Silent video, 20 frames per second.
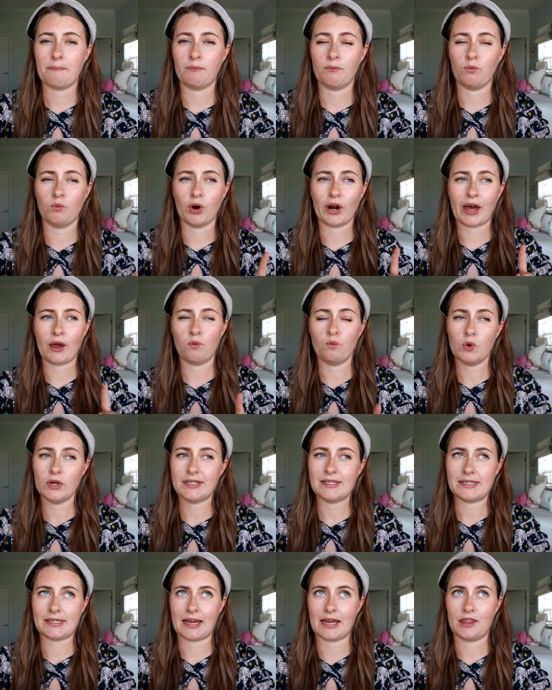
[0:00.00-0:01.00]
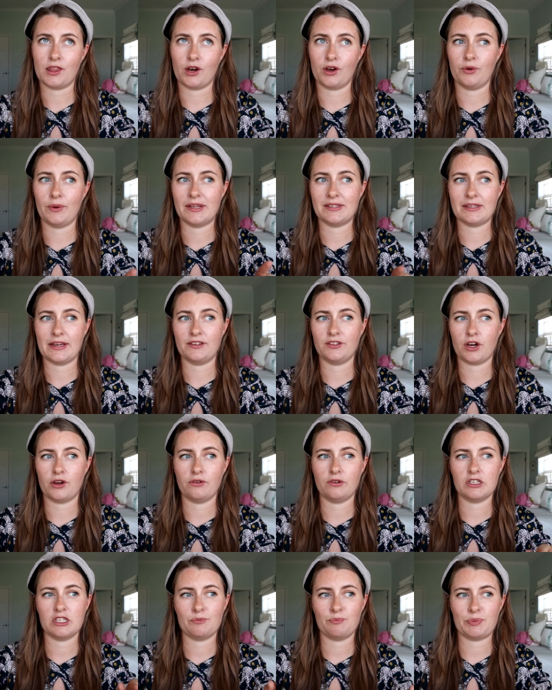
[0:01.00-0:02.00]
What I would say though is they
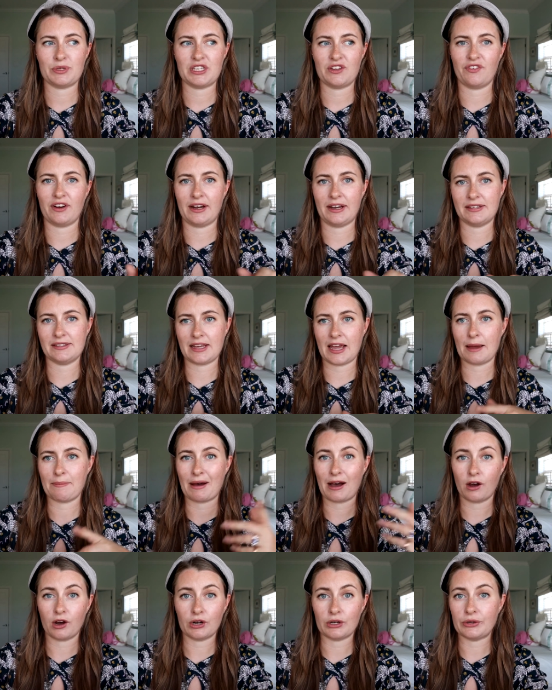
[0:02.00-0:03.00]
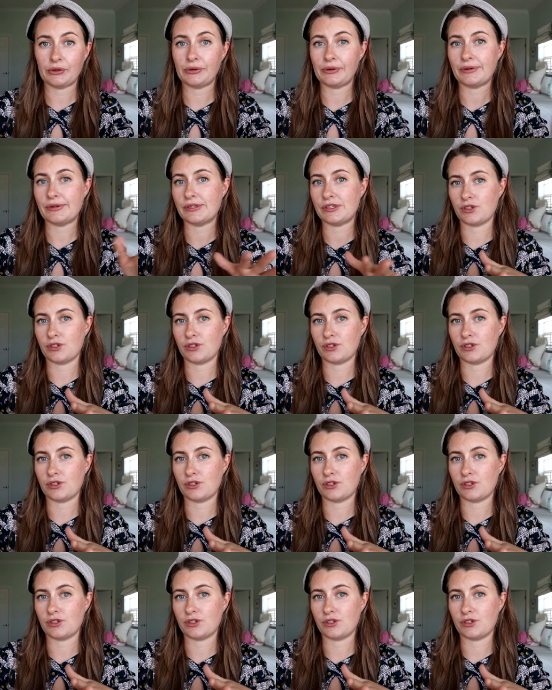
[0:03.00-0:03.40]
don't specifically say about gluten,